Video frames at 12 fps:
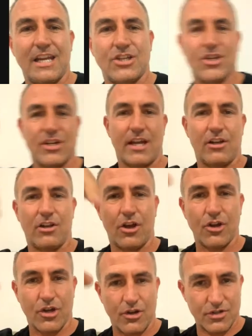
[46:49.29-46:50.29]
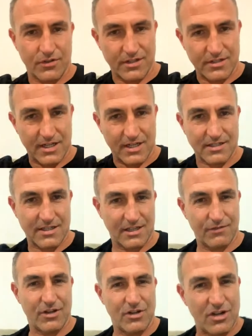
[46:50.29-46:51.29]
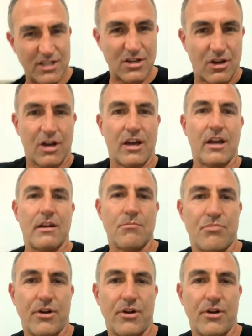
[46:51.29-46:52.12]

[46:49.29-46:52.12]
etch our logos on the deck to give it nice high